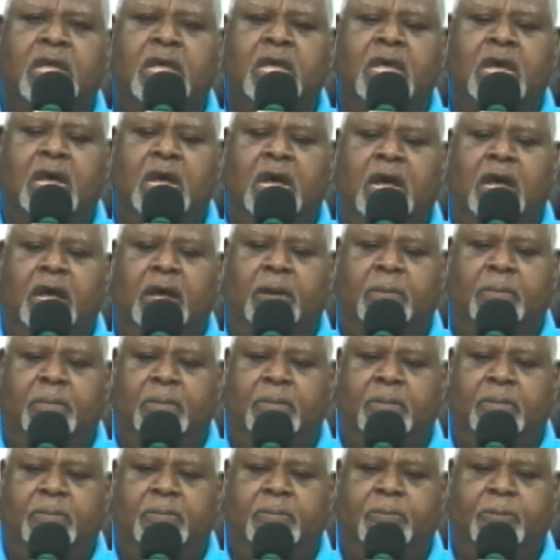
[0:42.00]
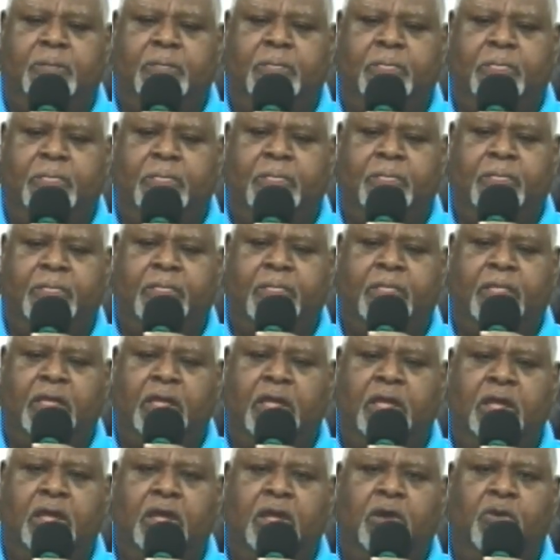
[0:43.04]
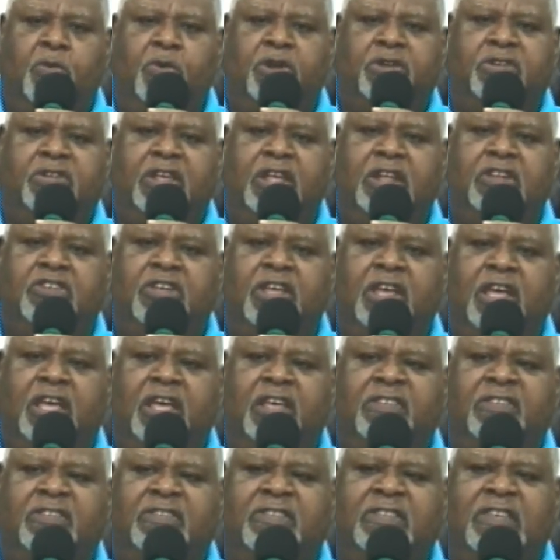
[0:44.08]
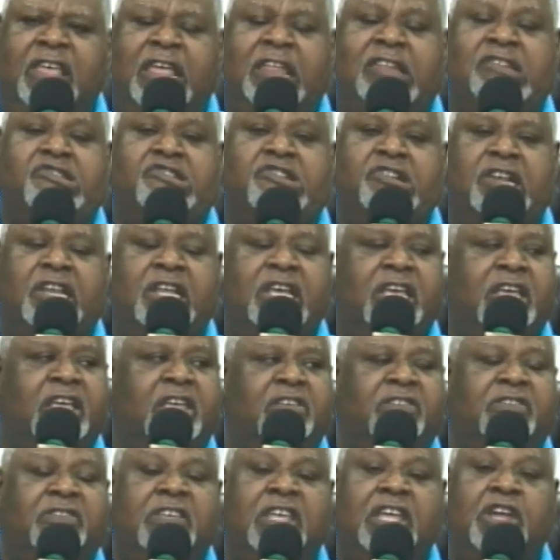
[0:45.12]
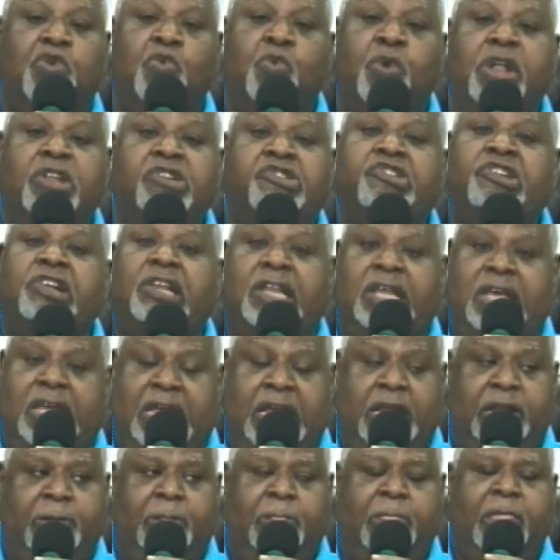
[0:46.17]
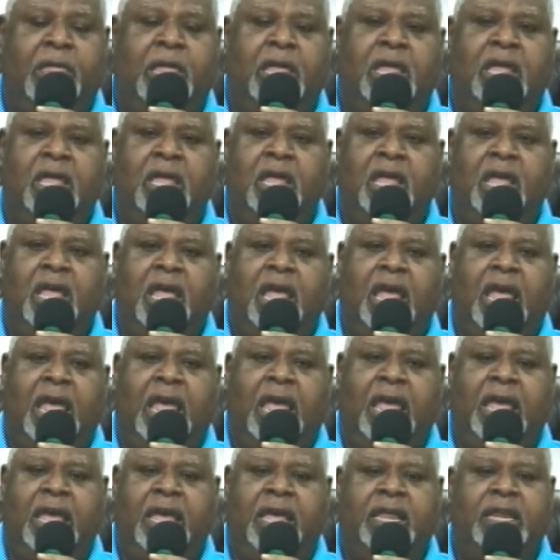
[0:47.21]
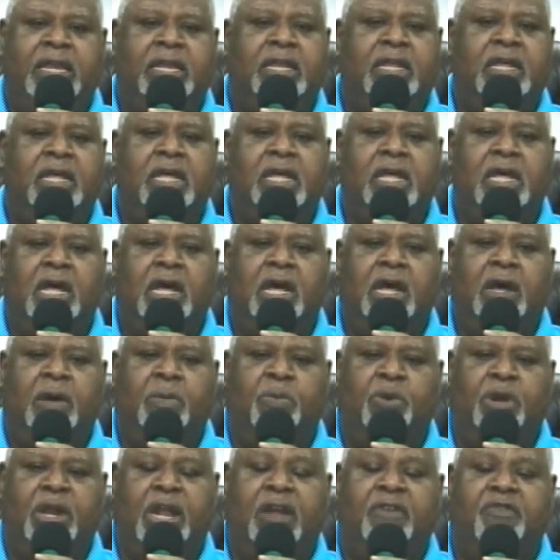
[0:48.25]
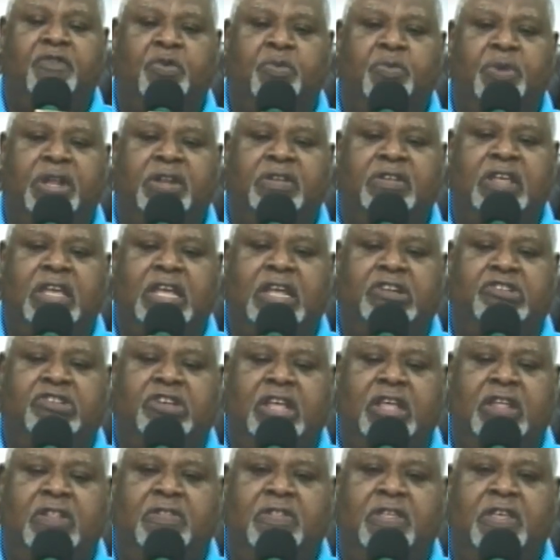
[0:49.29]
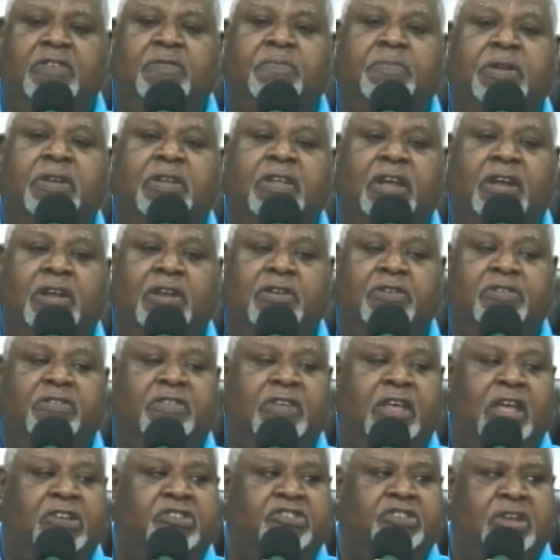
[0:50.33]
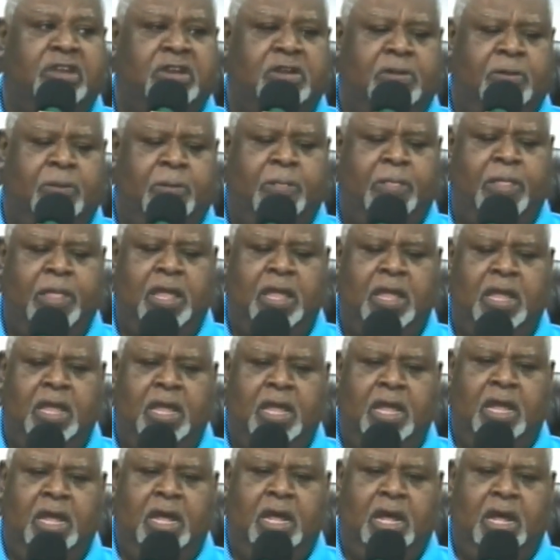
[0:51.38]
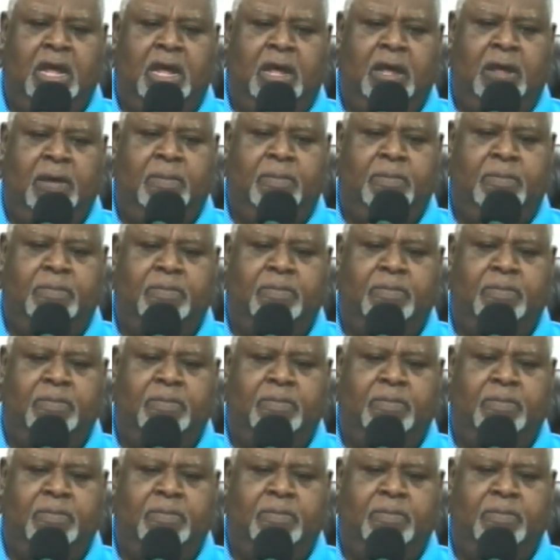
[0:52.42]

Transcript: um, we're teaching essentially sequentially. And uh, whatever we teach in this particular session um,